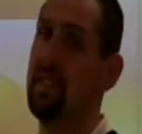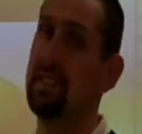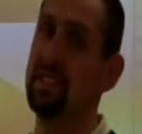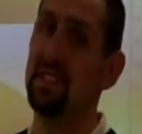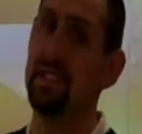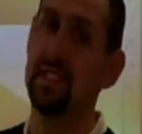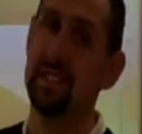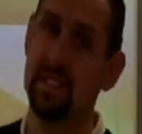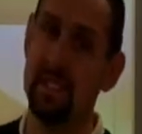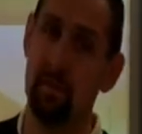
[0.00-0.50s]
this
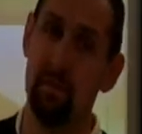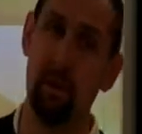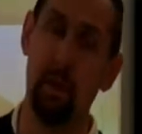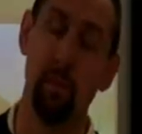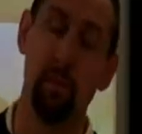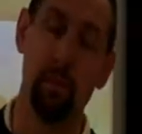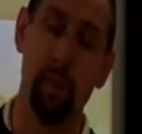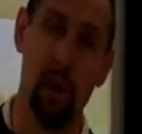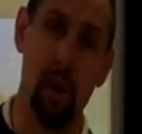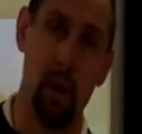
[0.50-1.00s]
gets to be a
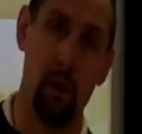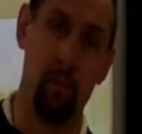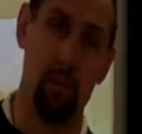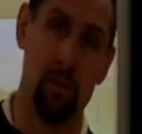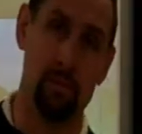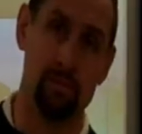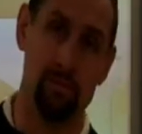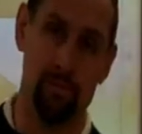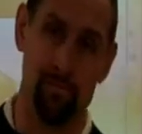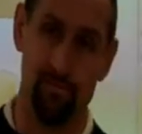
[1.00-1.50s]

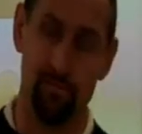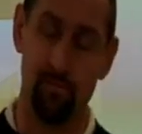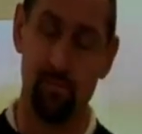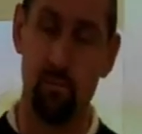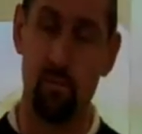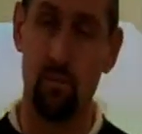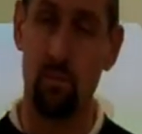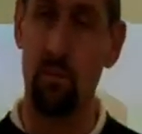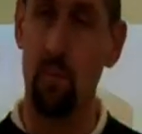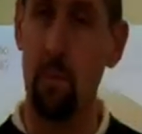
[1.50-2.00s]
problem
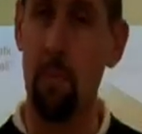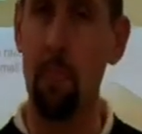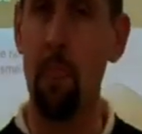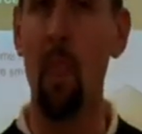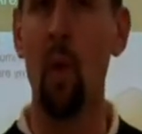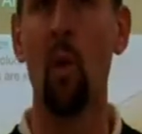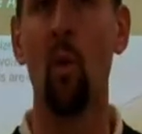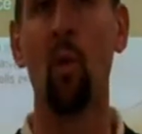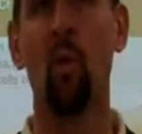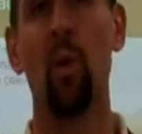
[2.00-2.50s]

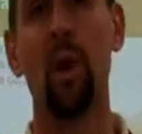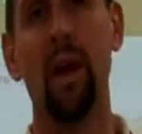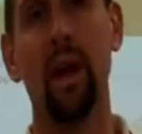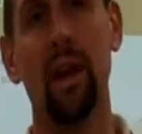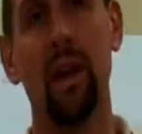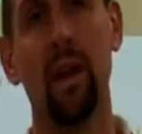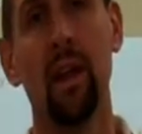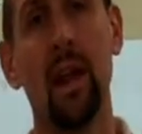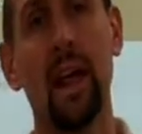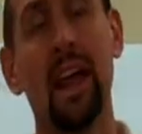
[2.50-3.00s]

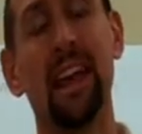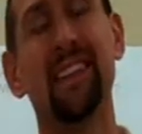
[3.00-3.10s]
when